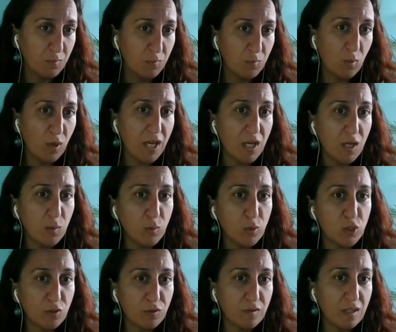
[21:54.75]
where
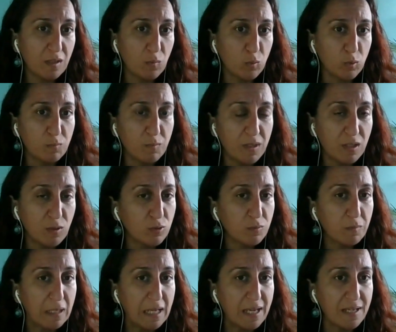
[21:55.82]
would you think would be a good
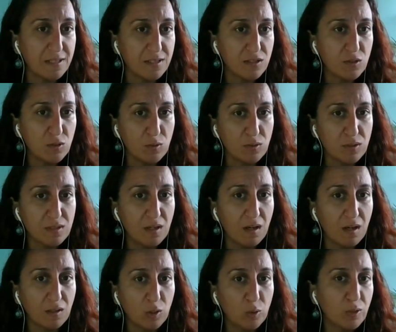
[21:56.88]
place to
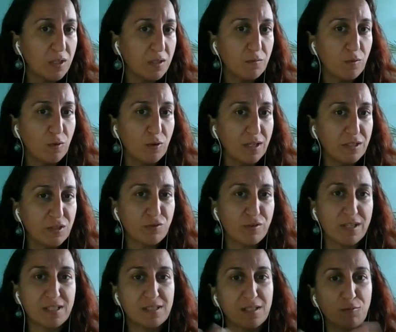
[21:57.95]
start looking for
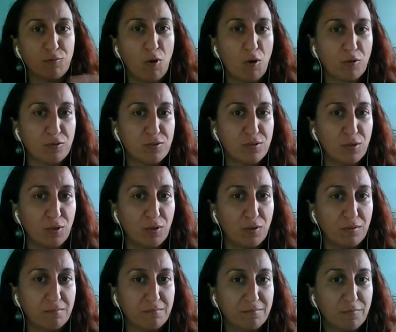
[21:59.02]
interesting rocks
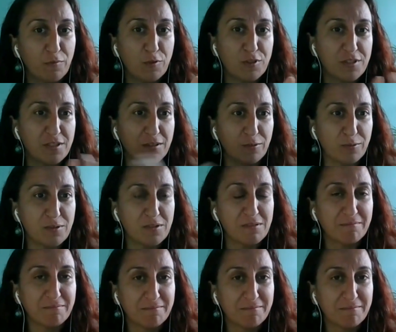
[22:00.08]
or fossils?